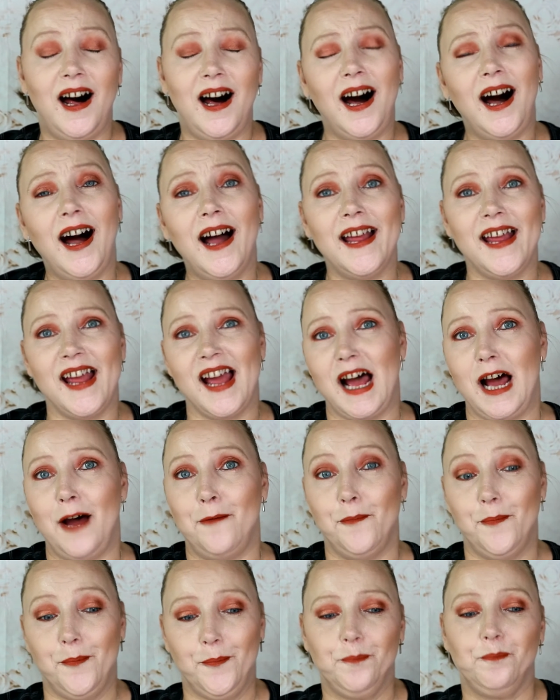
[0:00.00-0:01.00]
I
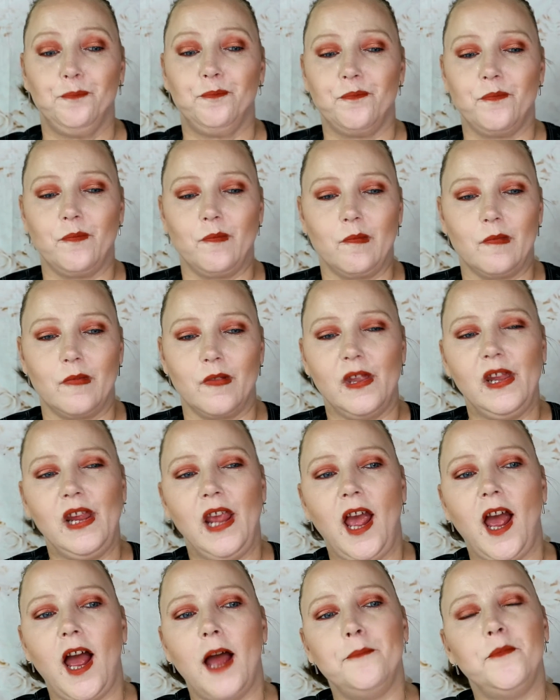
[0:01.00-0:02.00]
am
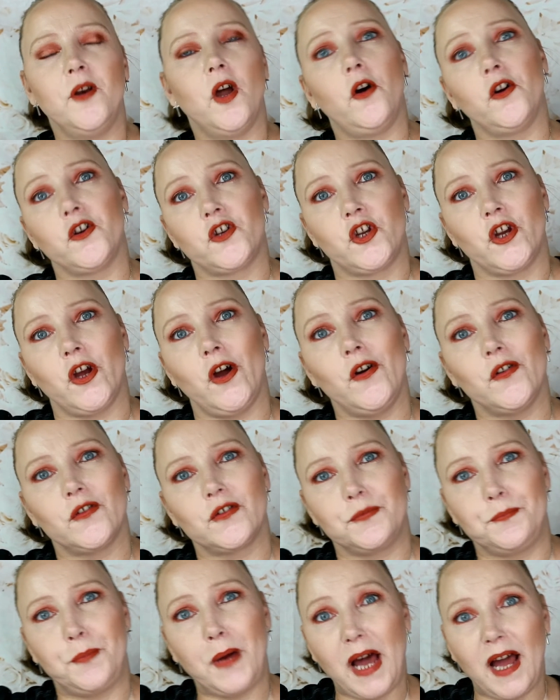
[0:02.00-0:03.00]
I'm not
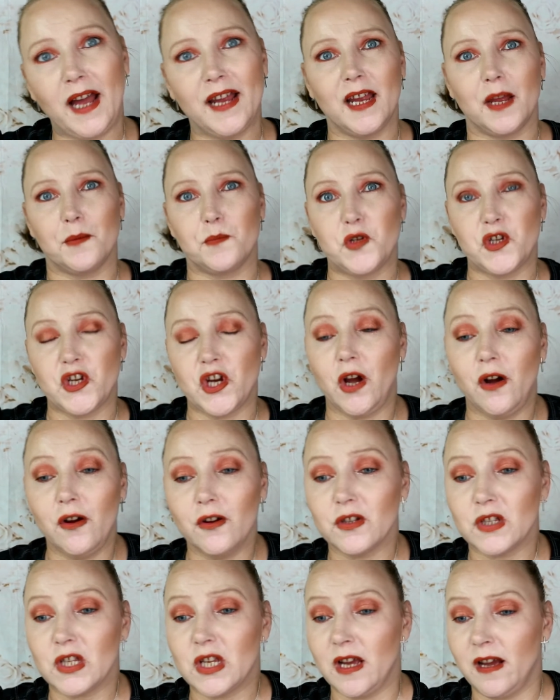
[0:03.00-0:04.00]
shocked, but I am
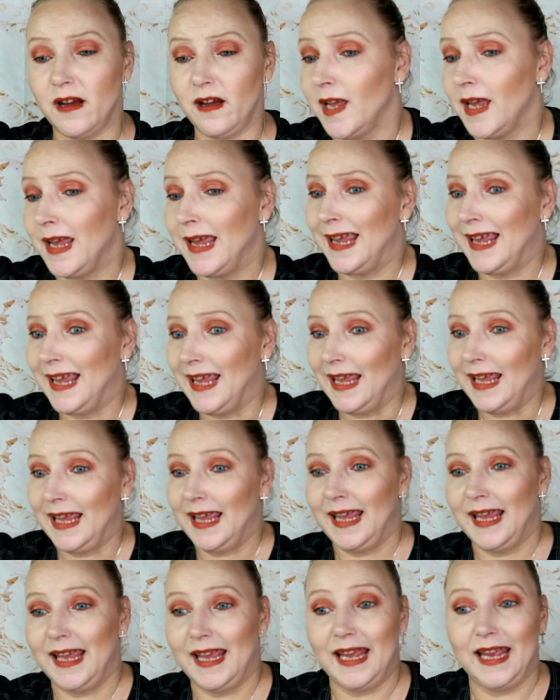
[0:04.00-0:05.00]
shocked.
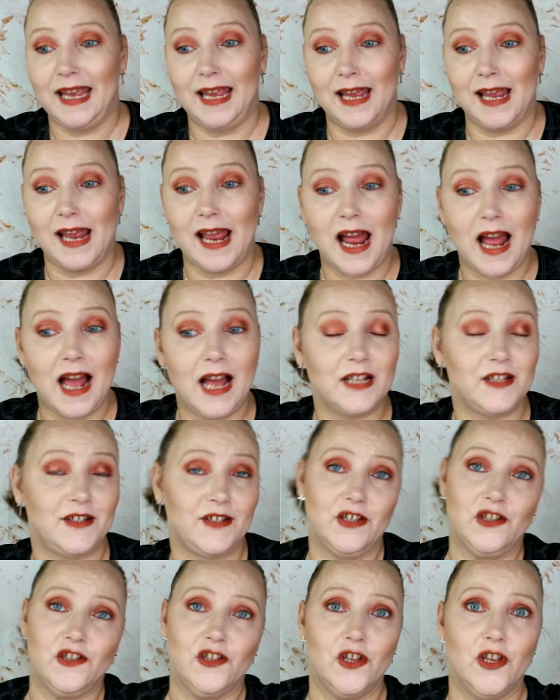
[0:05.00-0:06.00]

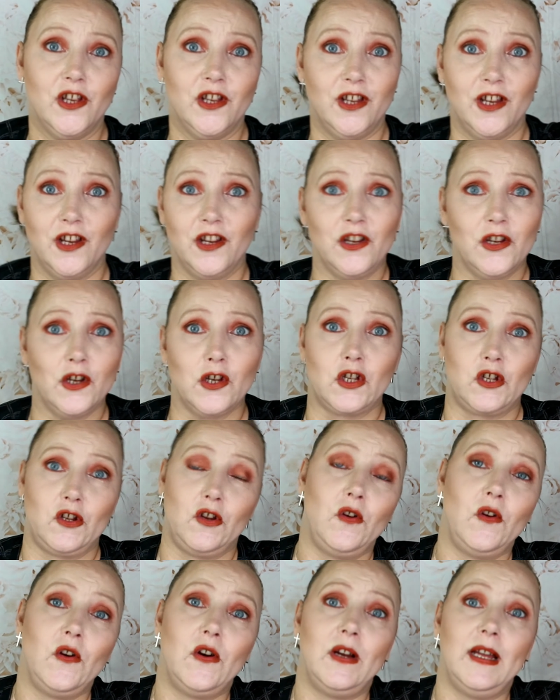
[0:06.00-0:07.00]
As you
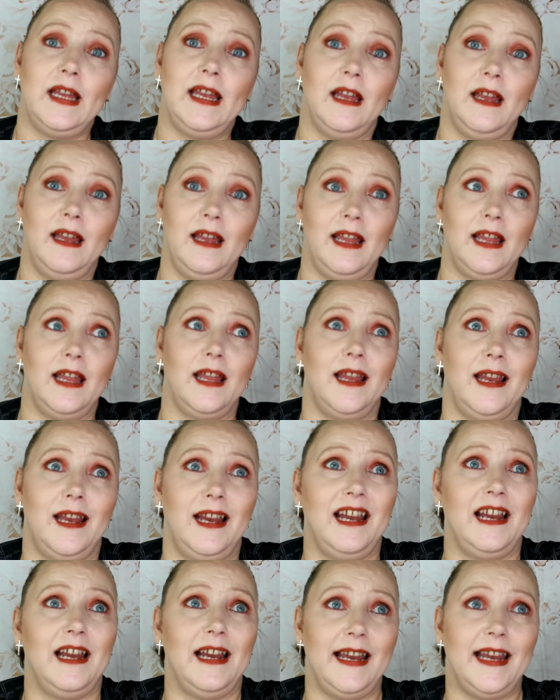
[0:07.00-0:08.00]
saw
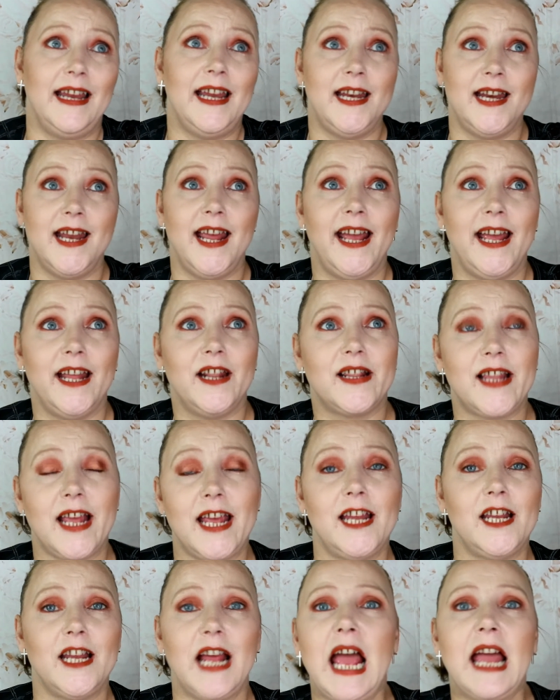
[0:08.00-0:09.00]
in it,
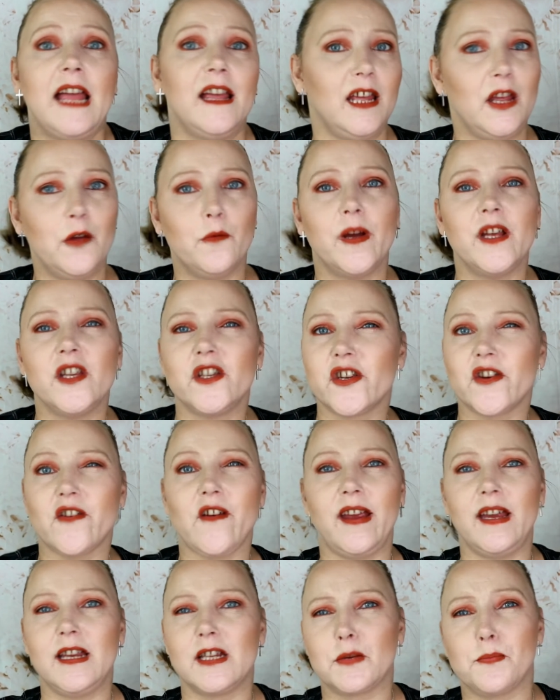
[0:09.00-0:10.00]
they it went
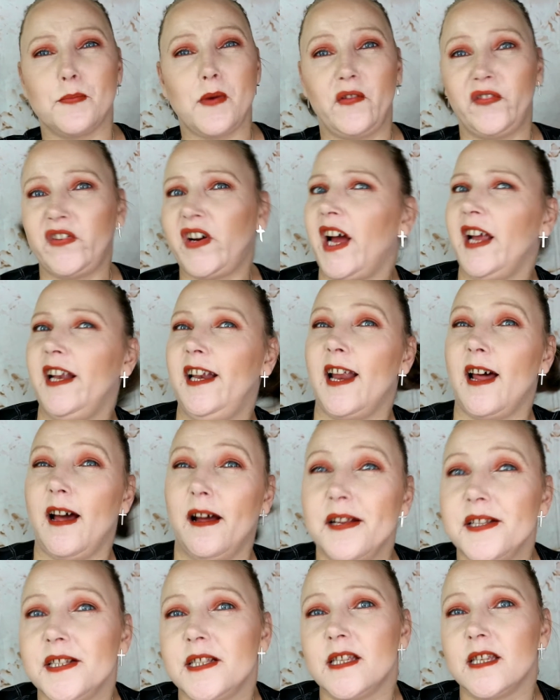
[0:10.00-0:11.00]
straight into my fine
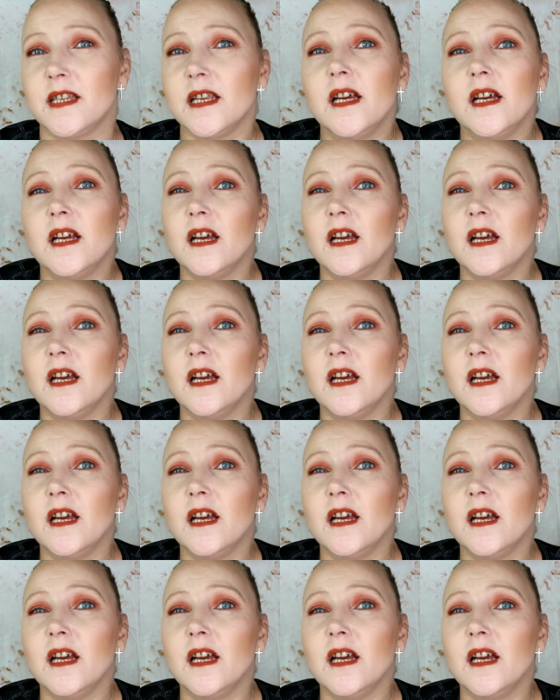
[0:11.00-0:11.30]
lines.